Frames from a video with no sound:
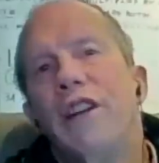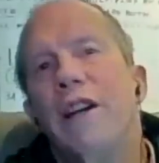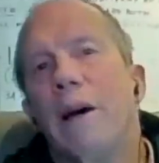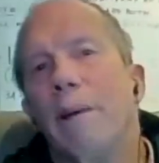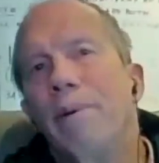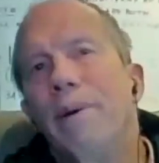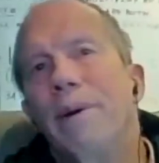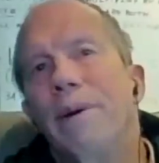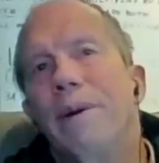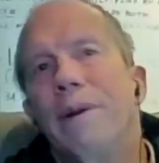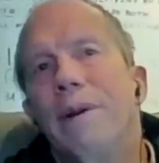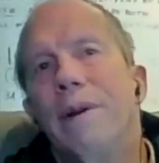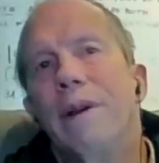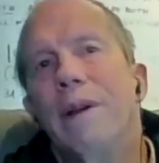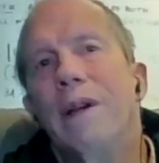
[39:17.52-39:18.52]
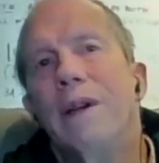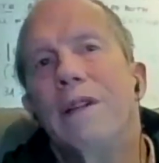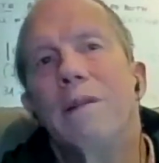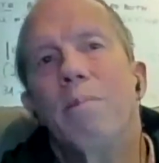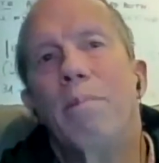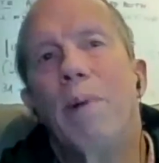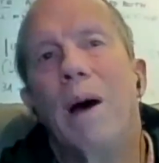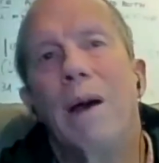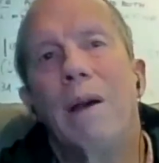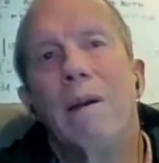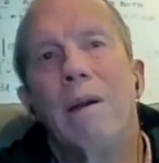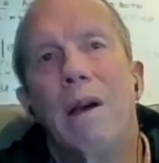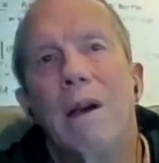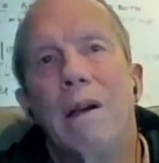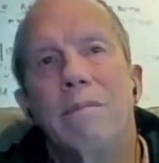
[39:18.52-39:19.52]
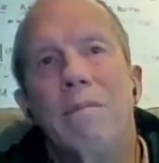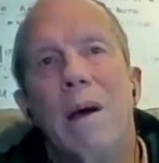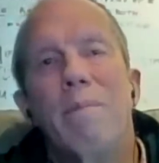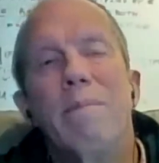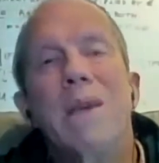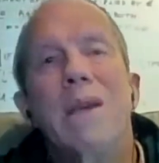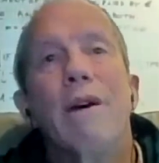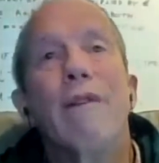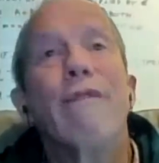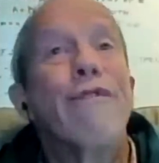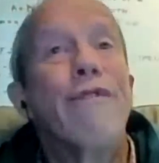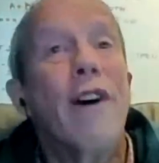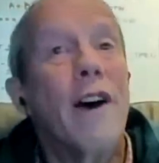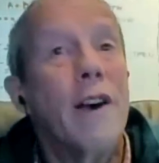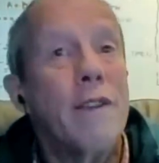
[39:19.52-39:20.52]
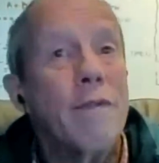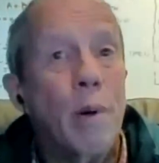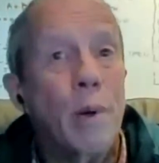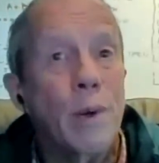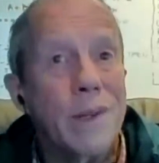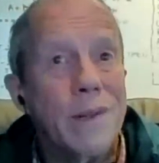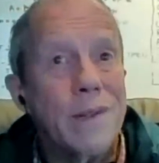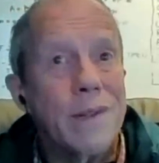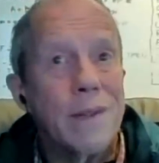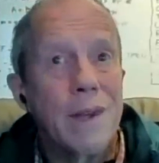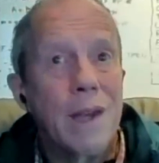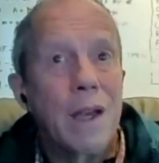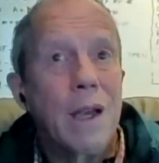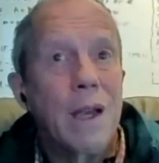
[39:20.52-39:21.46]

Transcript: it up by a mere five points,